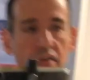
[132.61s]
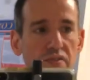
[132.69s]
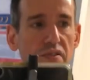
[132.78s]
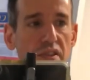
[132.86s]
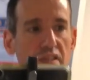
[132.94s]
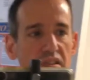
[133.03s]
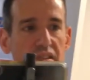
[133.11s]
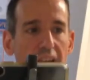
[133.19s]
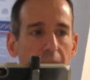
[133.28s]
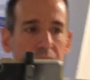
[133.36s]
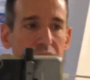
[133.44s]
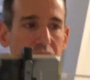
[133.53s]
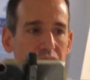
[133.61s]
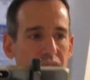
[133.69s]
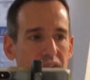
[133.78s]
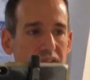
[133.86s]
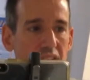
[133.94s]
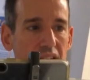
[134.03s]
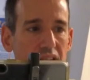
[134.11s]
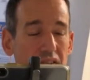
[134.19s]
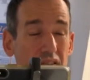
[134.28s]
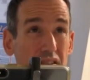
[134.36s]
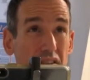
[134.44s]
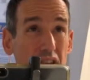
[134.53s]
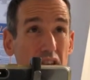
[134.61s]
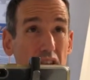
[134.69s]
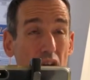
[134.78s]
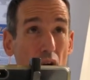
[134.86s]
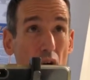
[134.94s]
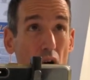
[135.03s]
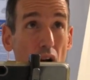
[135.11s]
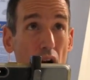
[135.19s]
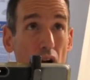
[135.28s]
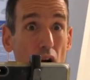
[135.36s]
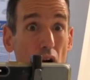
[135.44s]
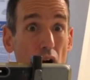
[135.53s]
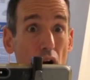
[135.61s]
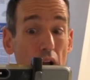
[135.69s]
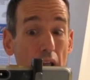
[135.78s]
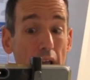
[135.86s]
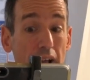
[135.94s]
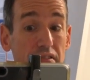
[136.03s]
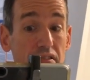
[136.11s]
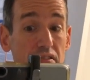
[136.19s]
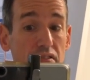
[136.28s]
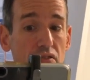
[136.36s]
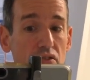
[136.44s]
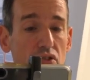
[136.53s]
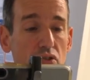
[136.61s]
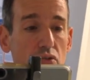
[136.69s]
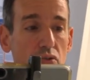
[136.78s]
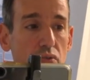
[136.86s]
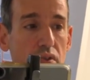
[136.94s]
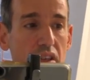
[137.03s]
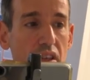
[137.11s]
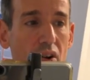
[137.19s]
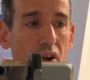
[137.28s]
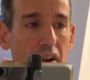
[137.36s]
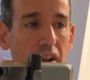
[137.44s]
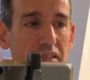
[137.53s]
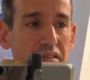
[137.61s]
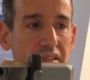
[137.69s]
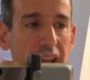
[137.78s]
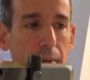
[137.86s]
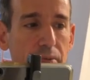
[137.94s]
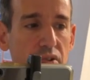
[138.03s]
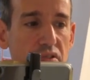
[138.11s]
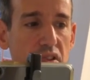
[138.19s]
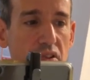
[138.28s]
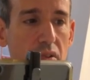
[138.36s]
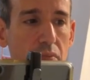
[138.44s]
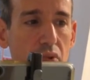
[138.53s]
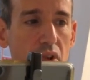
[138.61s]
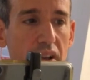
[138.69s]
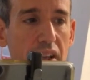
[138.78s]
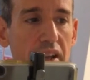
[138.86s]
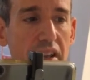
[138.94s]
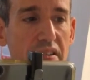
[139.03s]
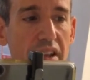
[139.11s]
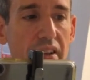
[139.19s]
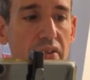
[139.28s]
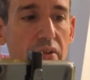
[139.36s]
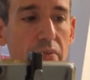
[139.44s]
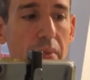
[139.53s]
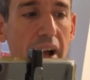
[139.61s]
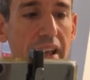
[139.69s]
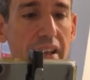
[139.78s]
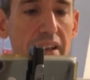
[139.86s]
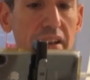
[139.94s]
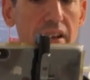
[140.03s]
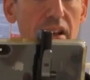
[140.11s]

So this adapter is a TRRS to TRS adapter, so that you can plug in a standard mic